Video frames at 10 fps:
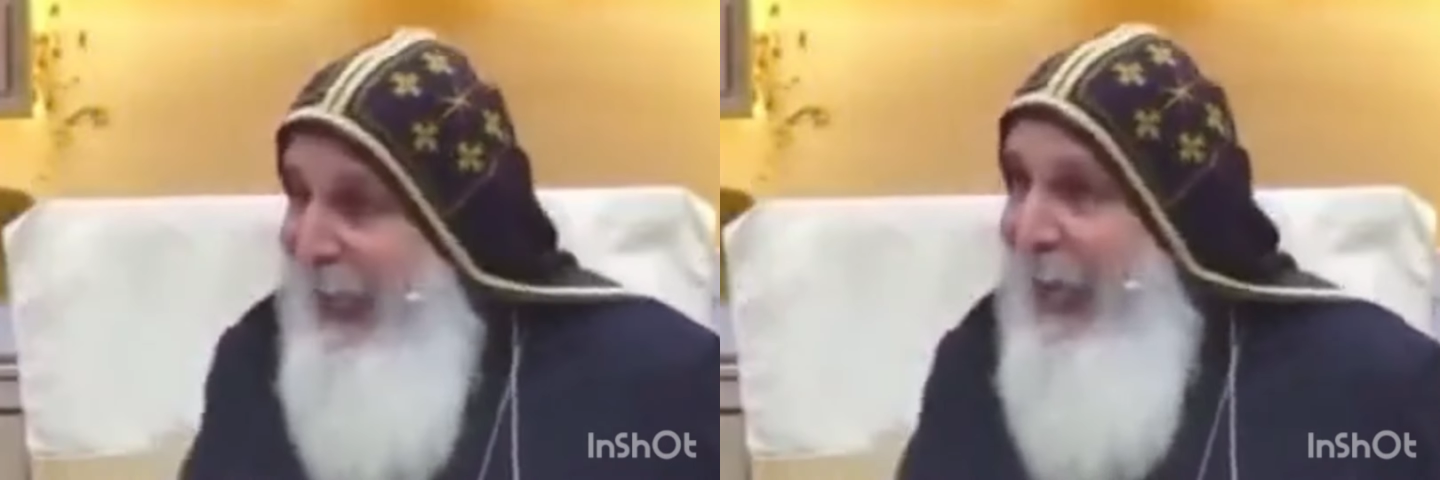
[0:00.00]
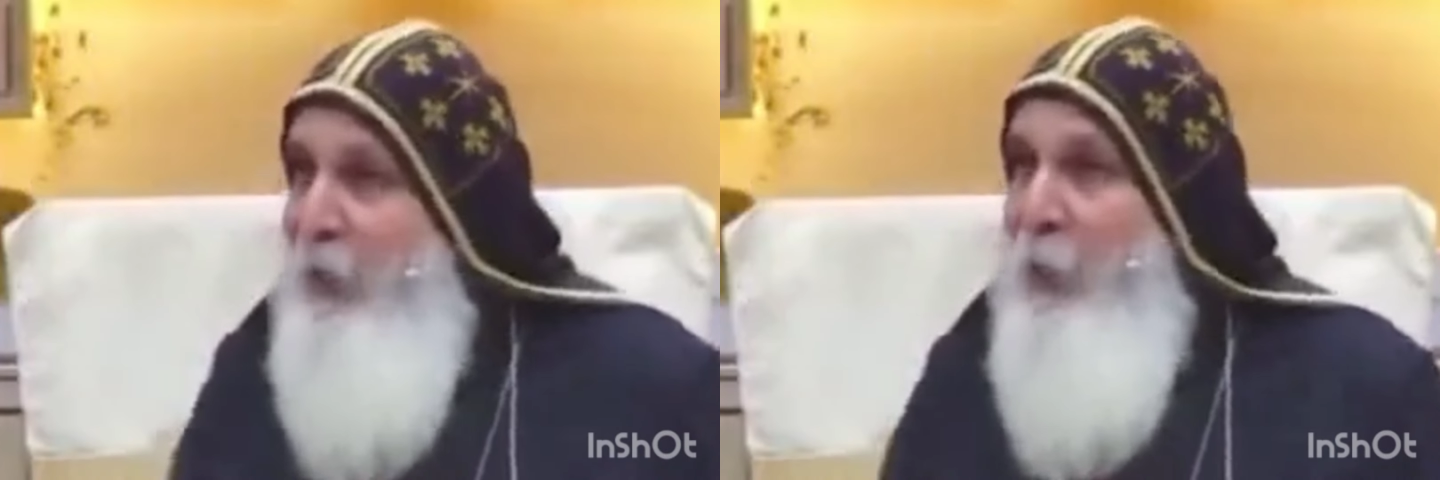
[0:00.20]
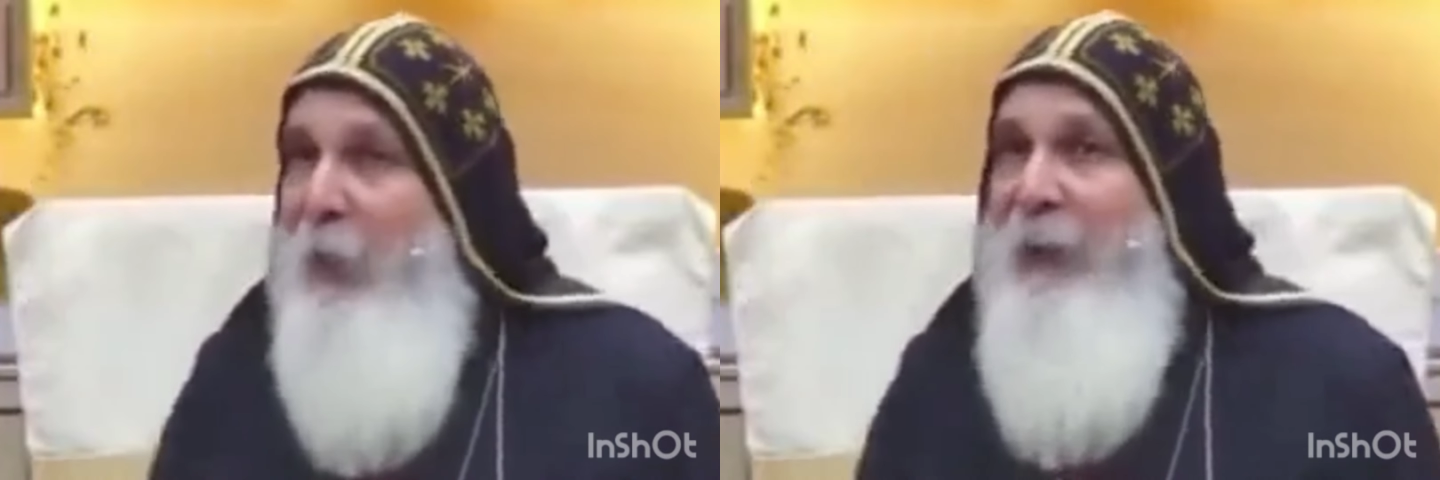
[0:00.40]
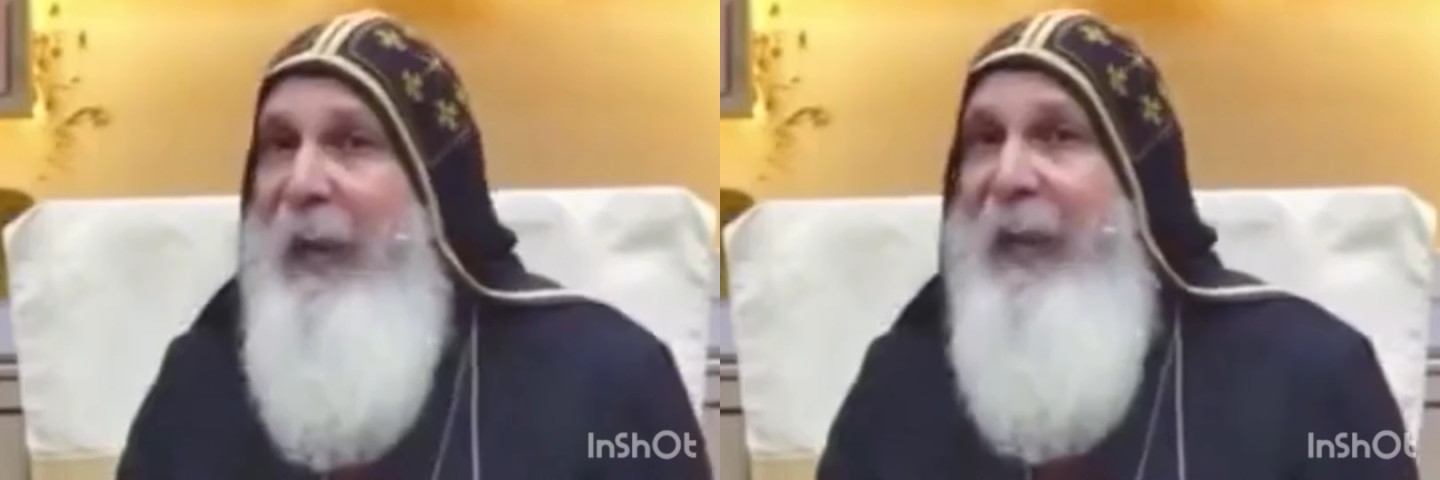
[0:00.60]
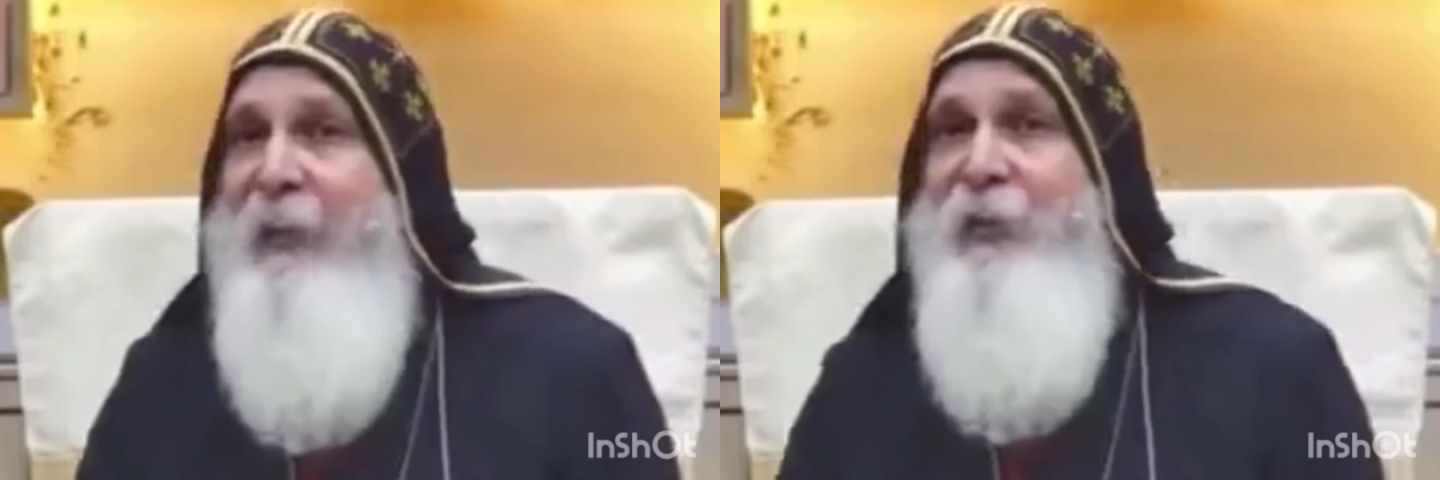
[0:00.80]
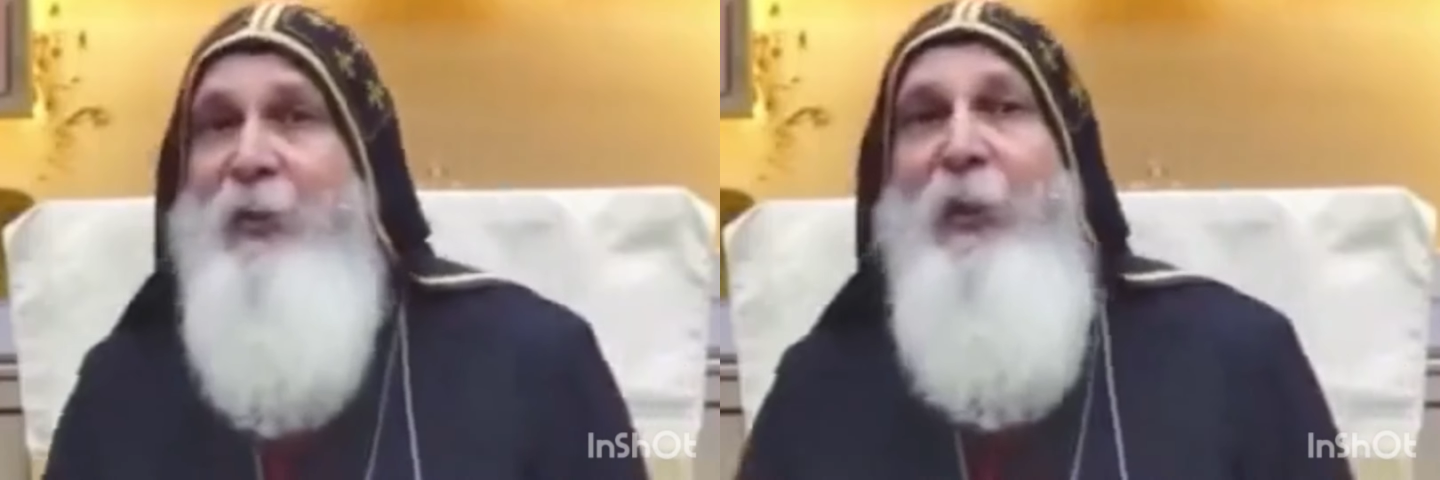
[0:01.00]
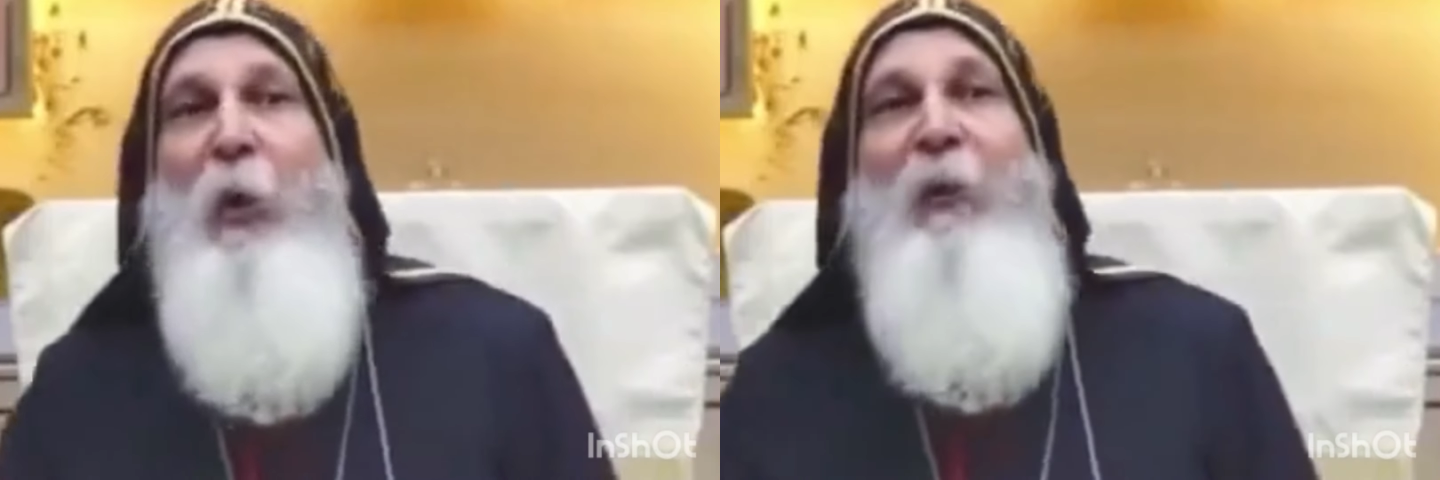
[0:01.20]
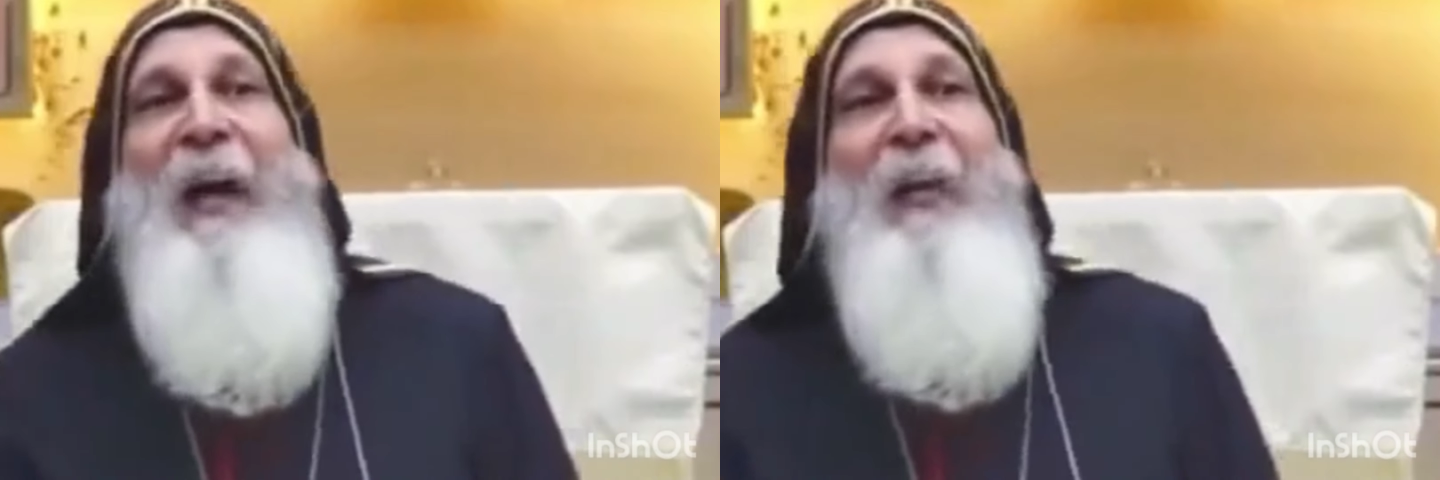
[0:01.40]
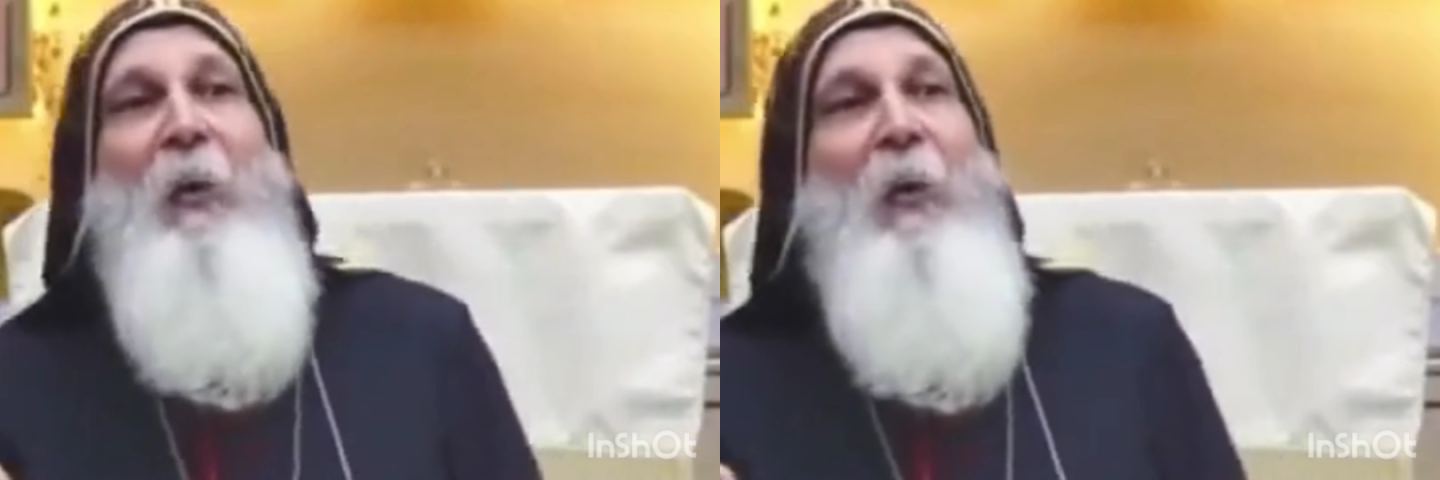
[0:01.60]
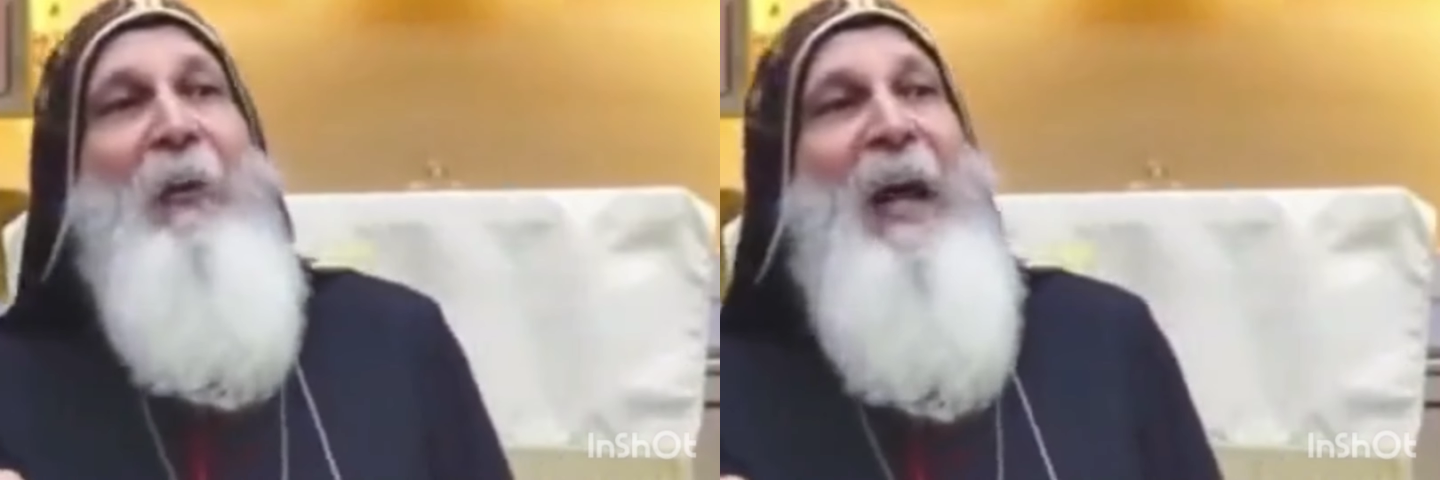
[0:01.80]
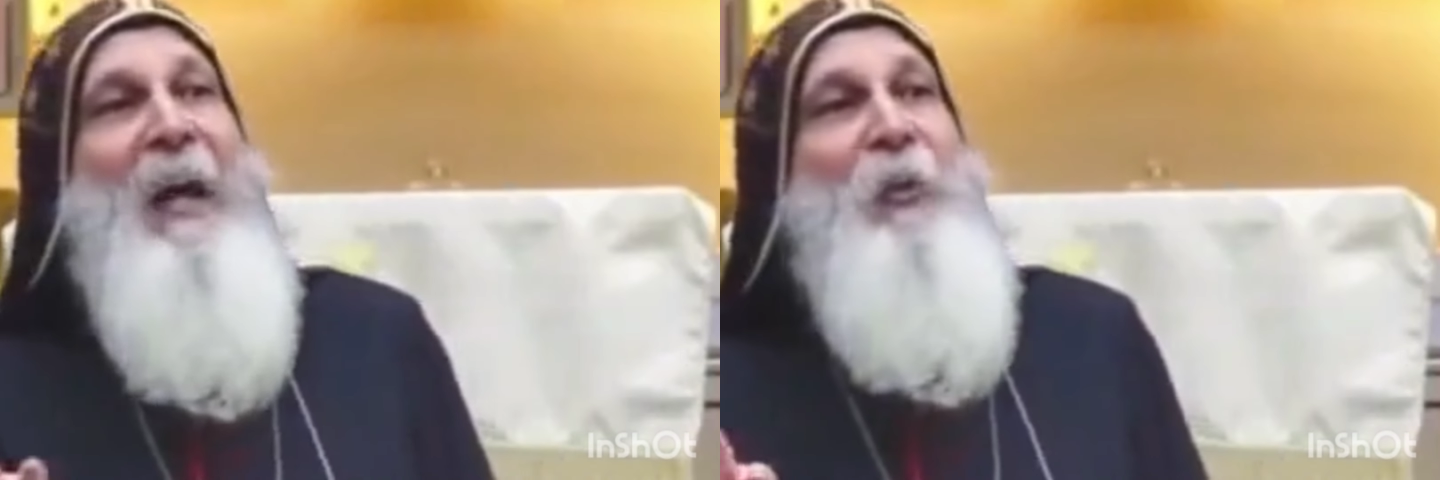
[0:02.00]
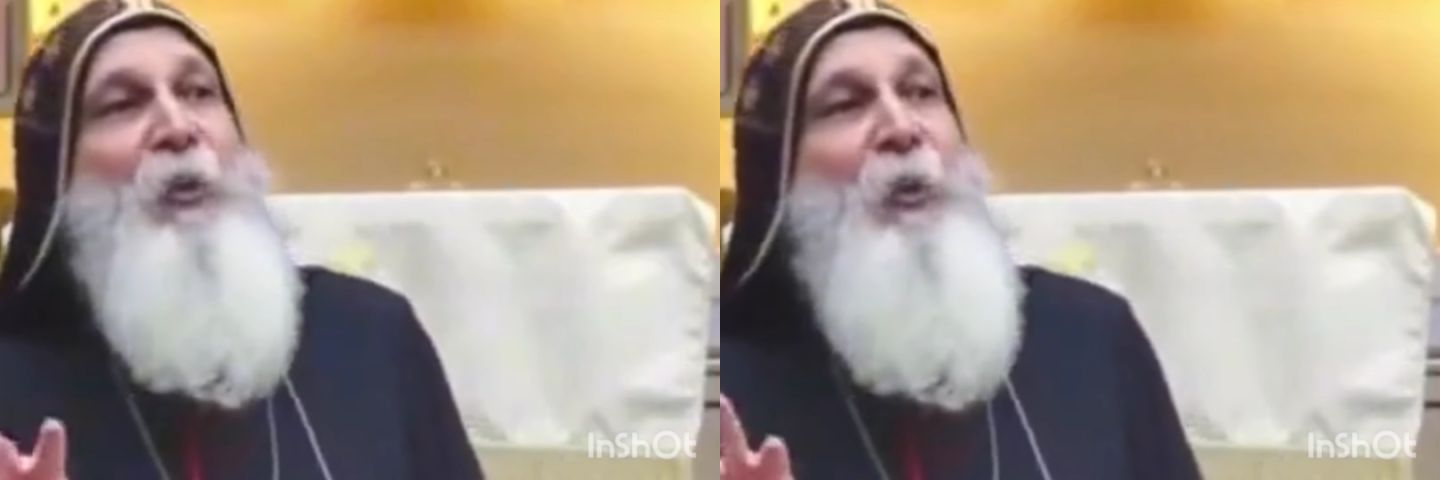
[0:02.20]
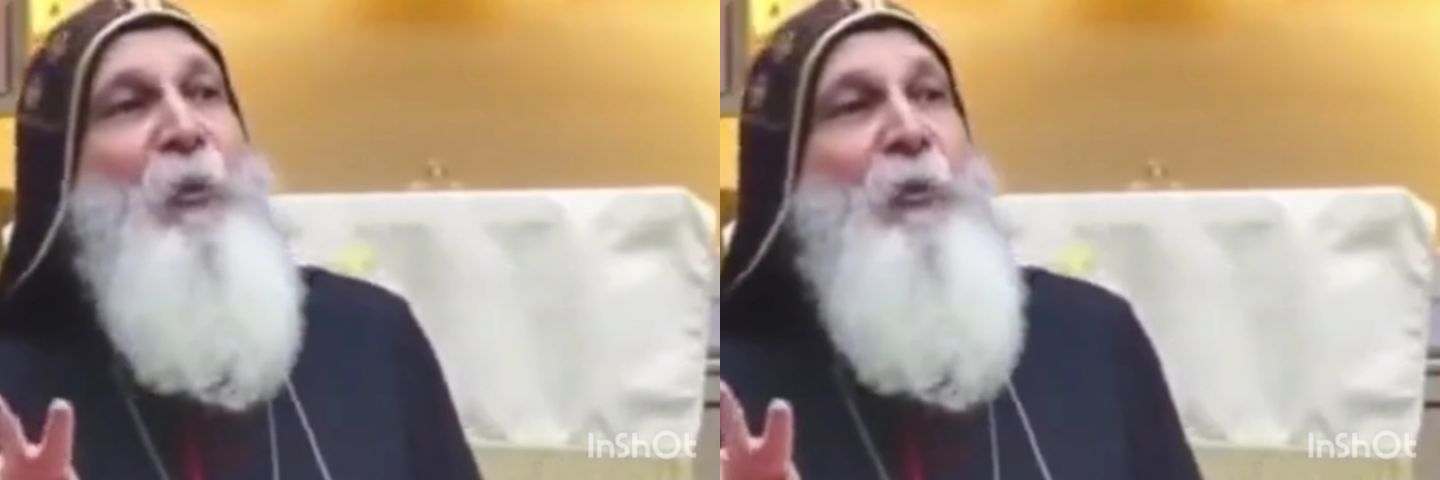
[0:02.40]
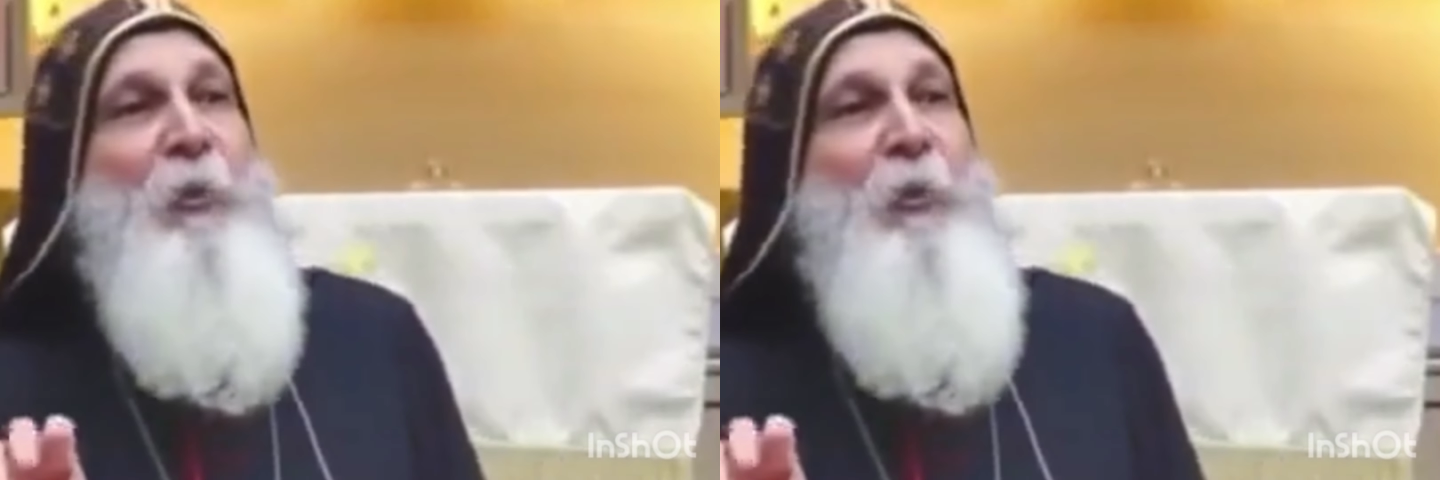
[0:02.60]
and your legs your attitude,